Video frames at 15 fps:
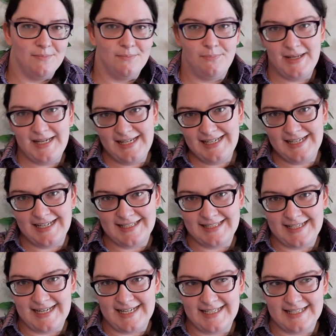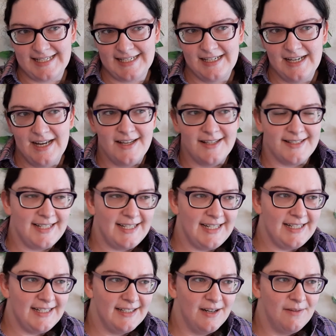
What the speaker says: B, it's easy, C,